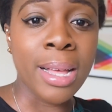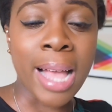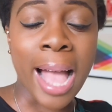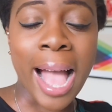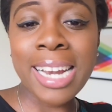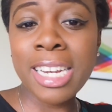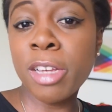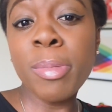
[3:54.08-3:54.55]

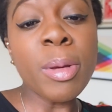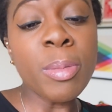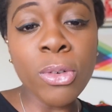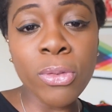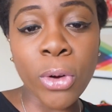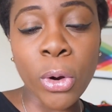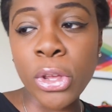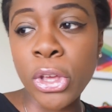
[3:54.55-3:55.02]
adding a bit
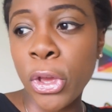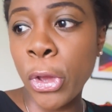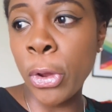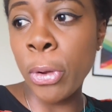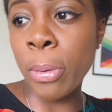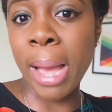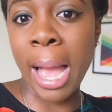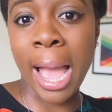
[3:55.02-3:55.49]
more
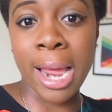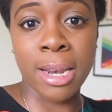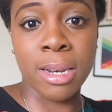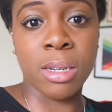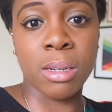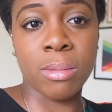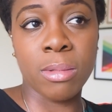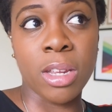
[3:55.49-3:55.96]
volume
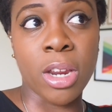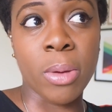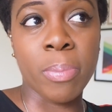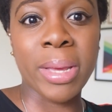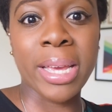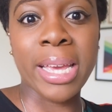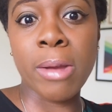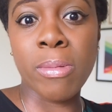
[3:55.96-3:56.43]
and, you know,
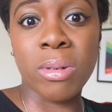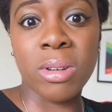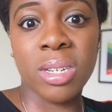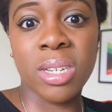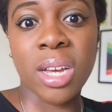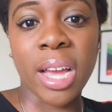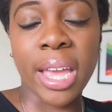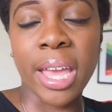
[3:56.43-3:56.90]
being able
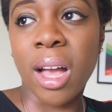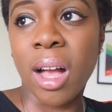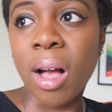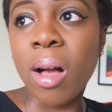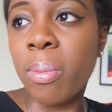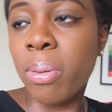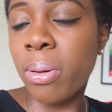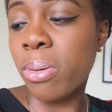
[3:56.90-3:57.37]
to tie it
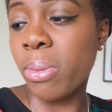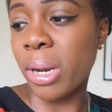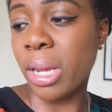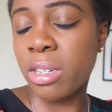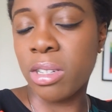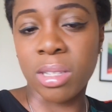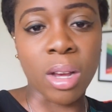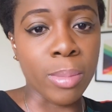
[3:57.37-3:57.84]
up when
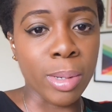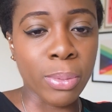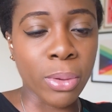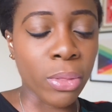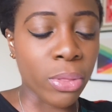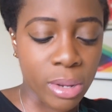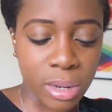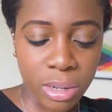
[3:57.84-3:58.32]
I just can't be
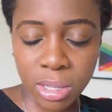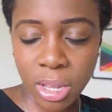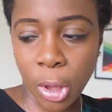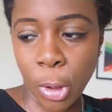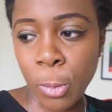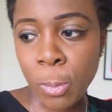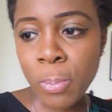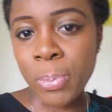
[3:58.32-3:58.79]
bothered. So
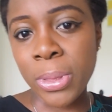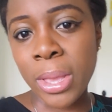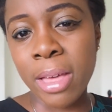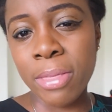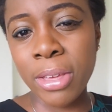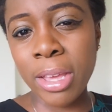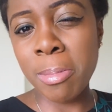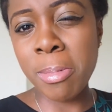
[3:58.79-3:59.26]
I
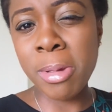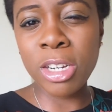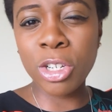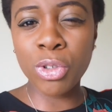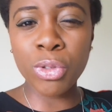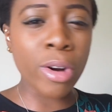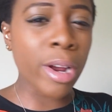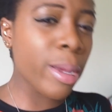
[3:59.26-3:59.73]
think I'm going
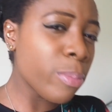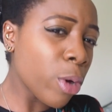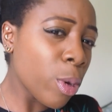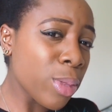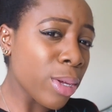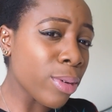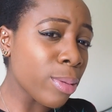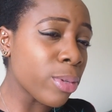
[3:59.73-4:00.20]
to try and
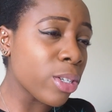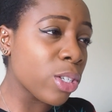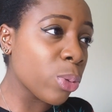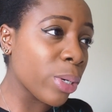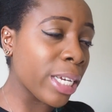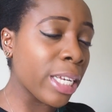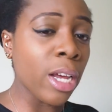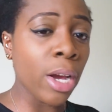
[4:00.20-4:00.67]
pop there in between.